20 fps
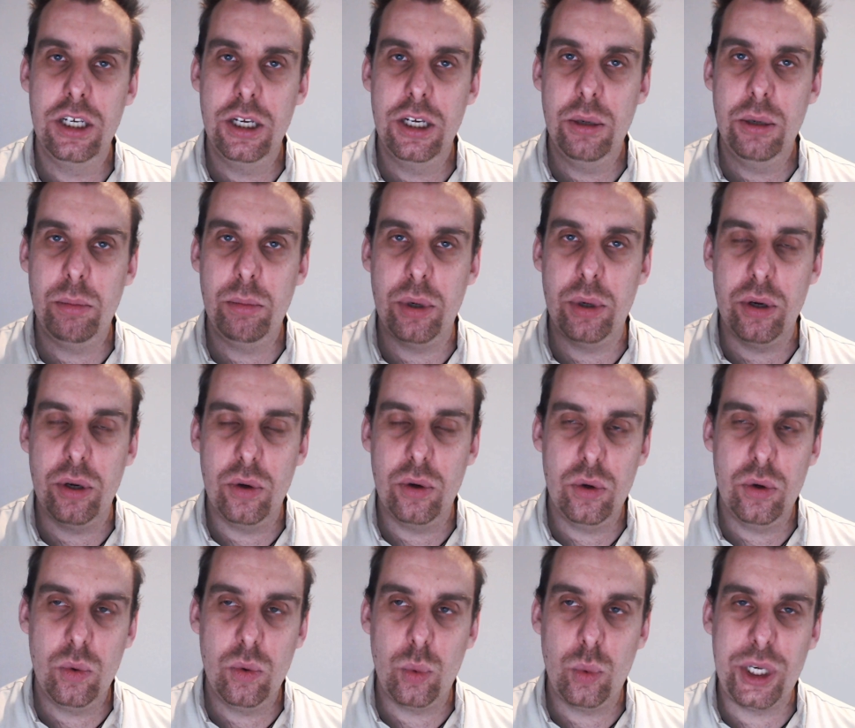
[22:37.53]
But
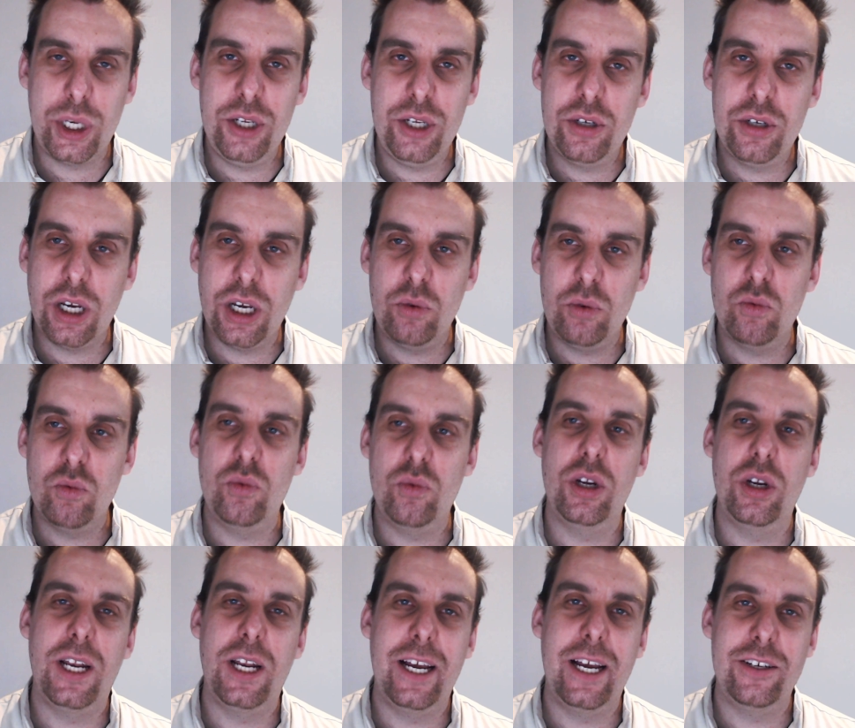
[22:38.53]
when you don't
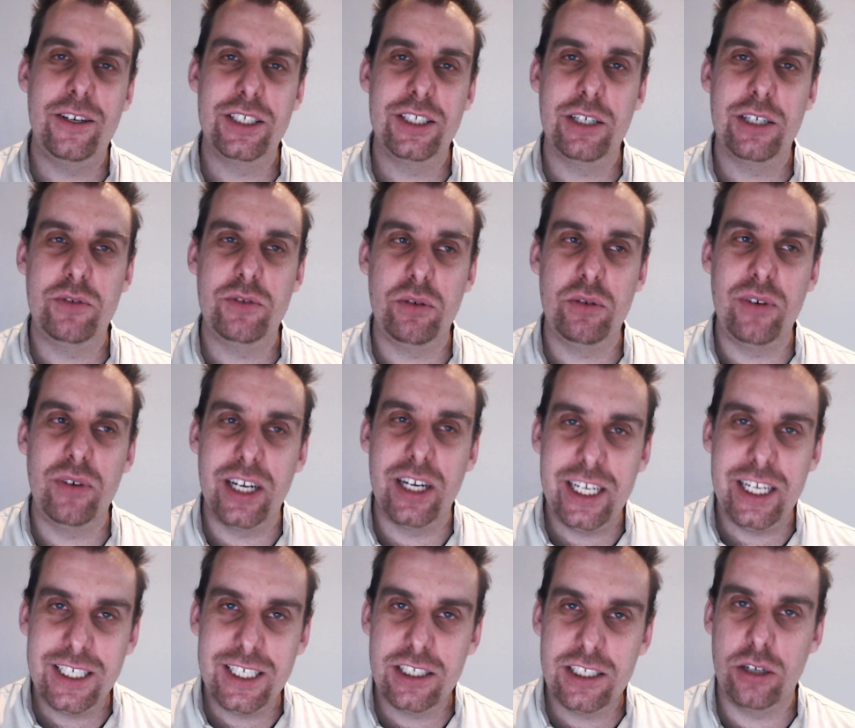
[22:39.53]
allow yourself to
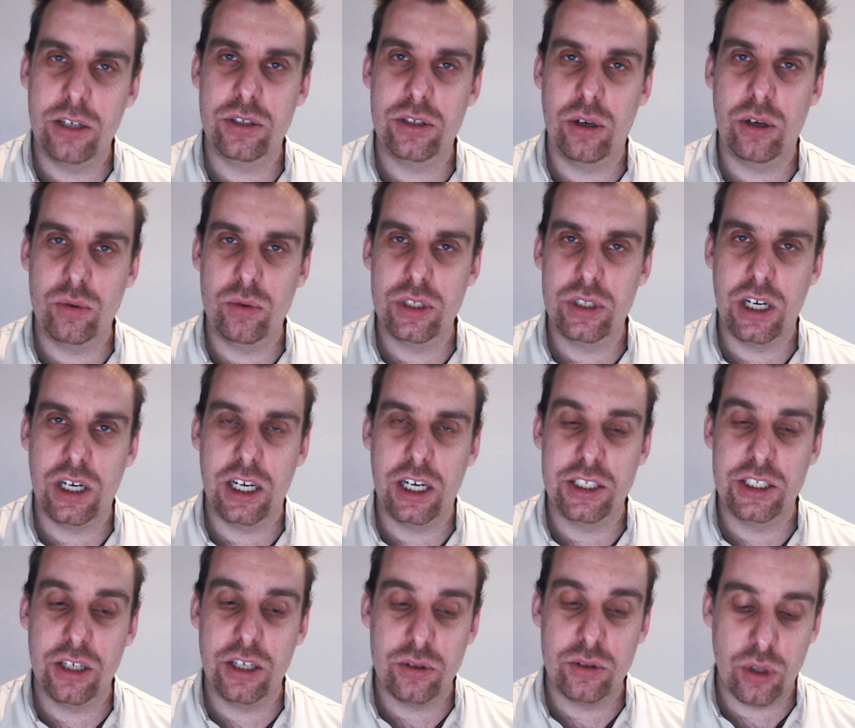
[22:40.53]
release those old ties,
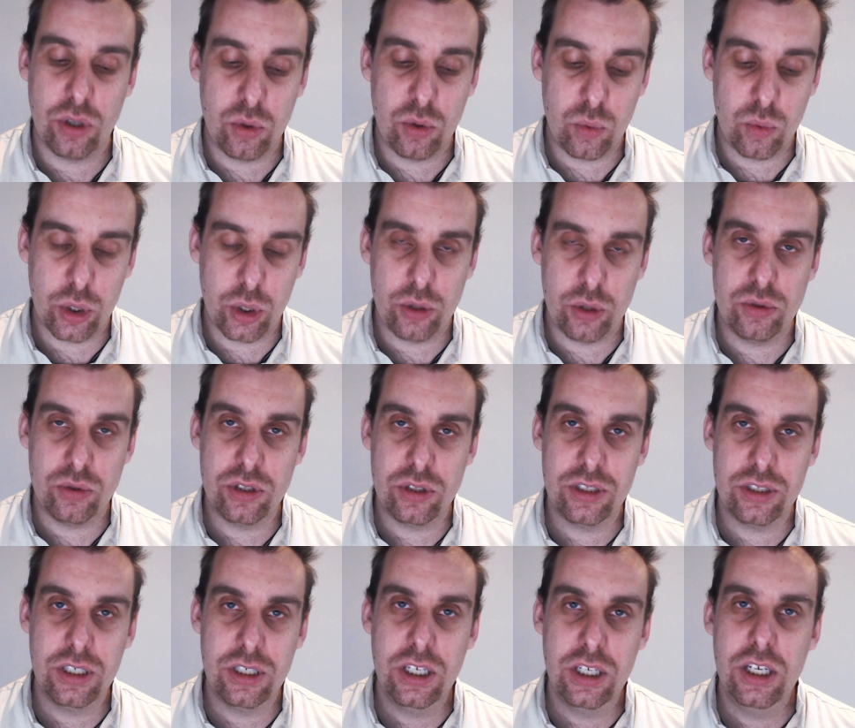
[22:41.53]
those old wounds,
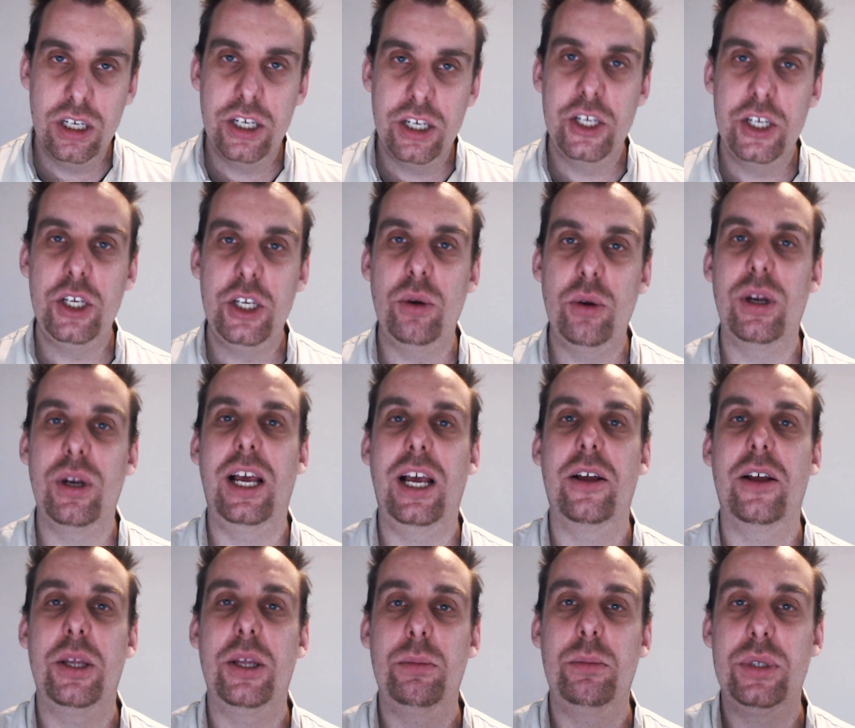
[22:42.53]
you allow
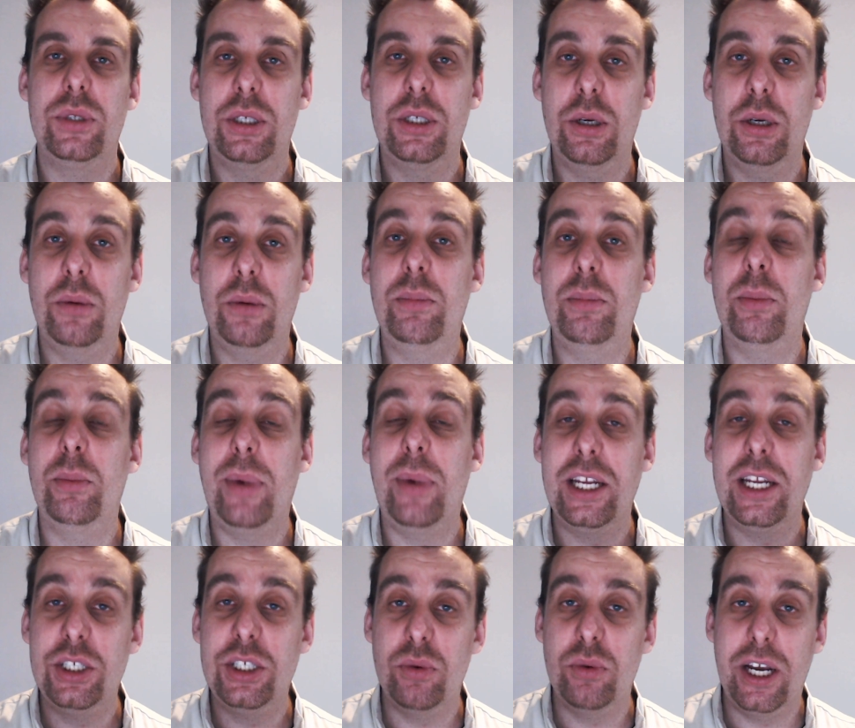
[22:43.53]
them to
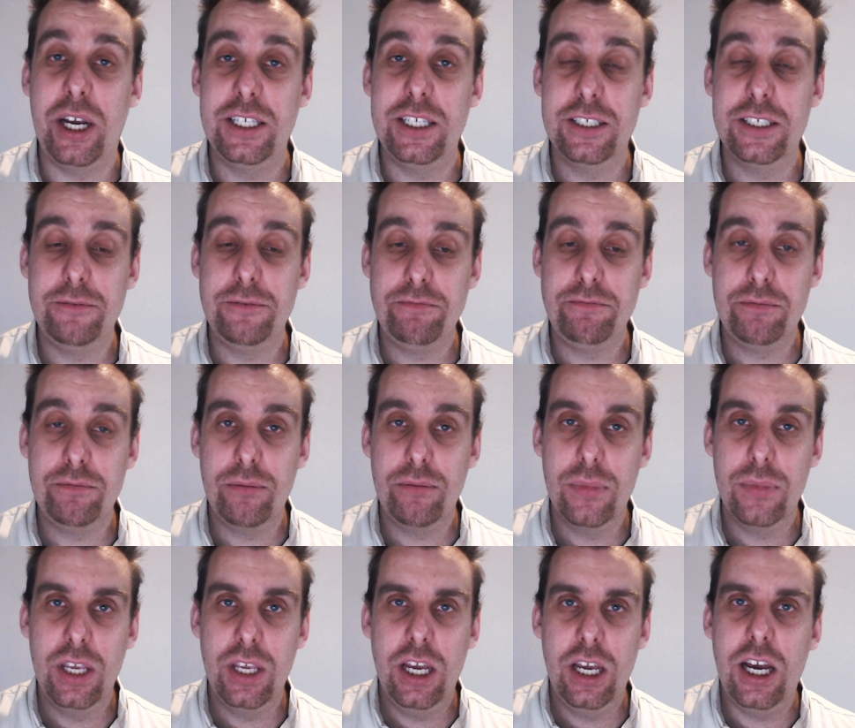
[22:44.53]
perpetuate.
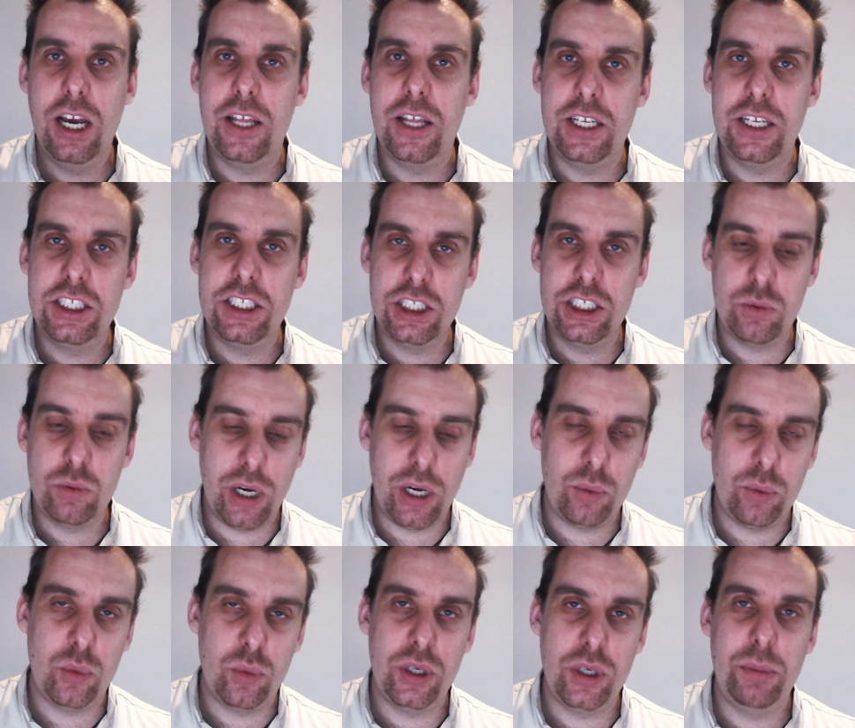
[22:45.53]
And this is when
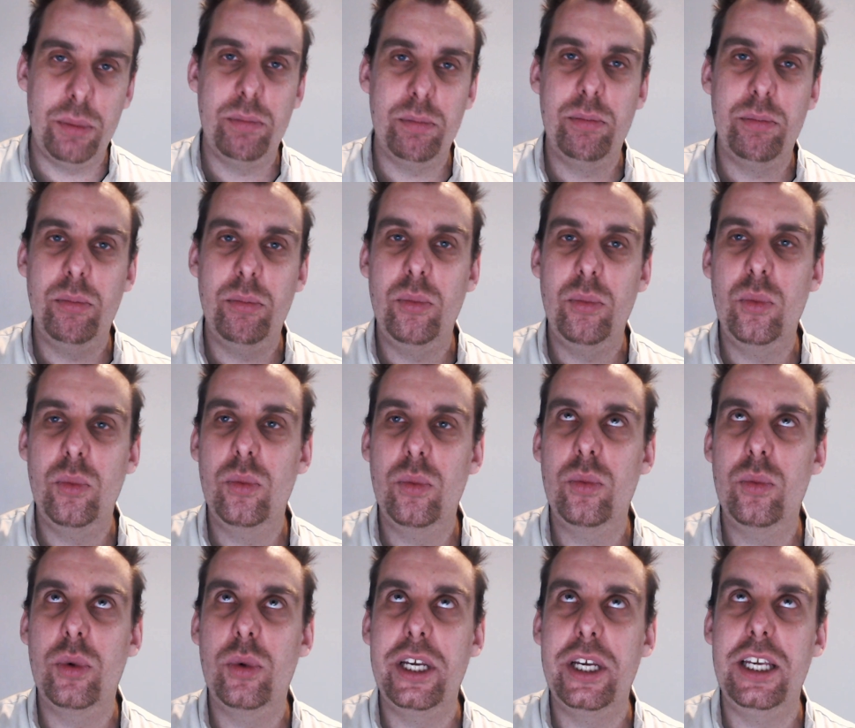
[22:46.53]

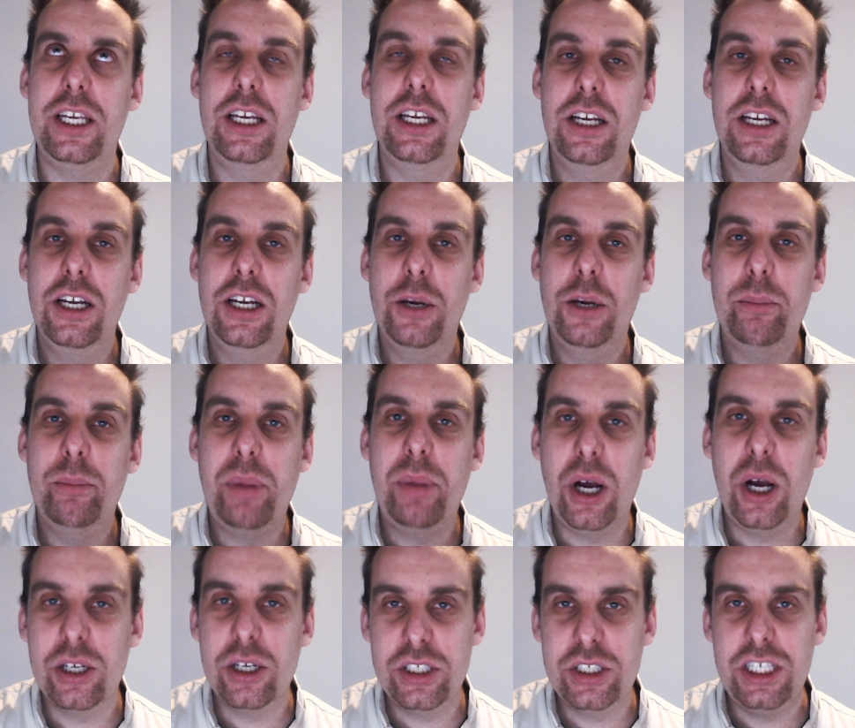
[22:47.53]
we
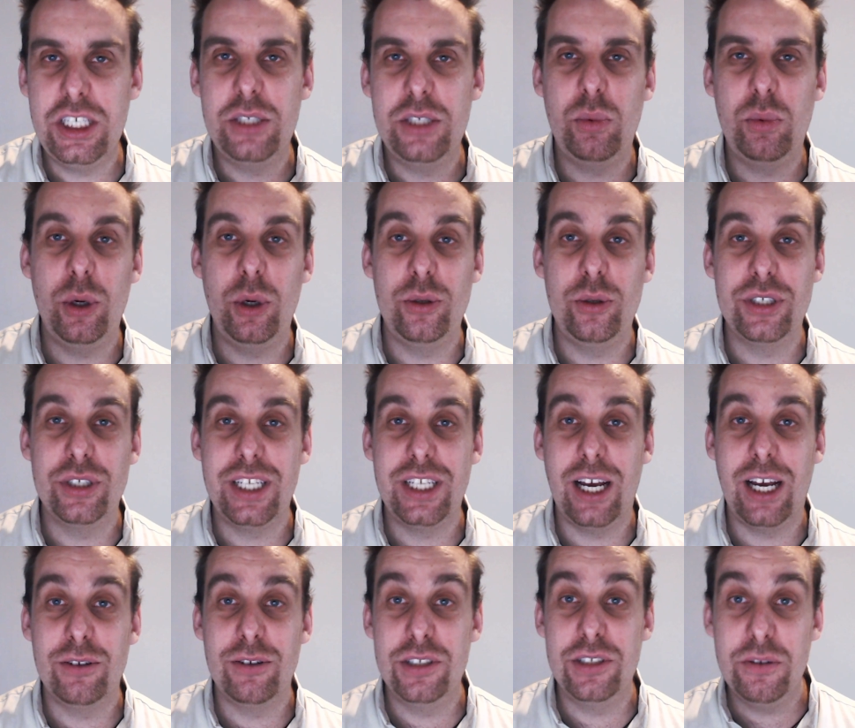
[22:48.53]
pass these wounds down
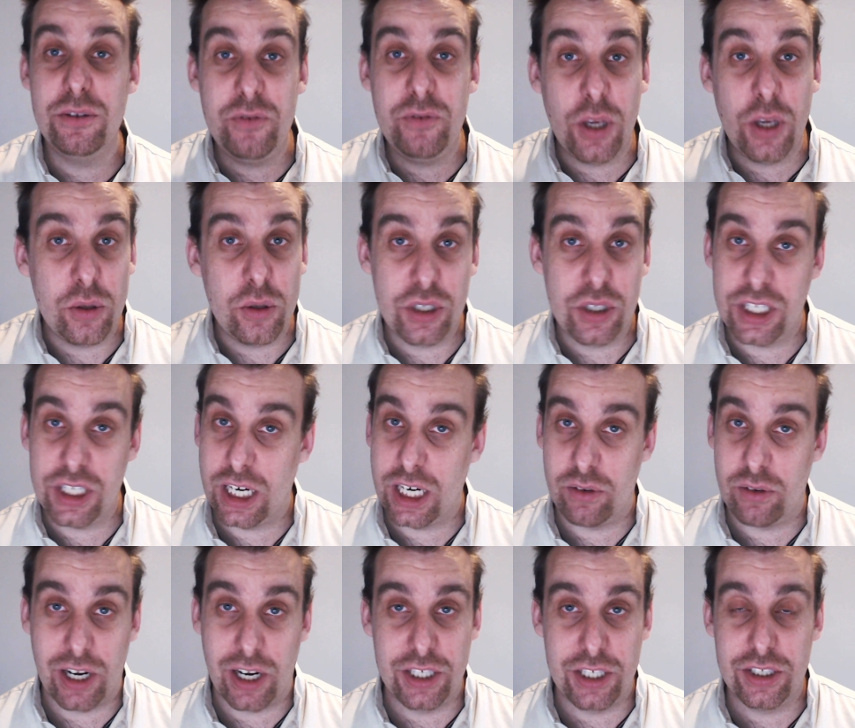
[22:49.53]
to the future
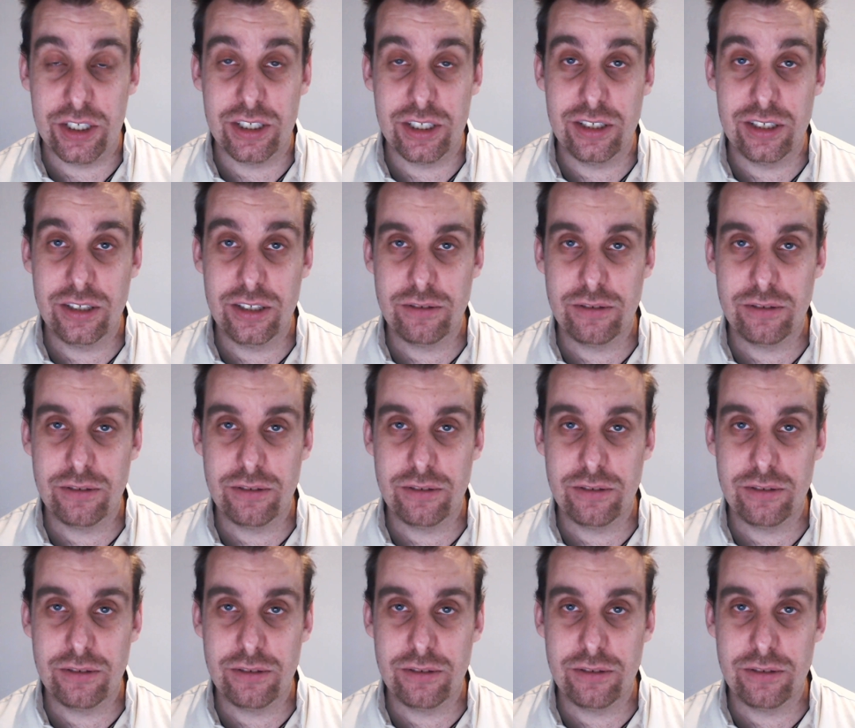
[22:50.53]
generations.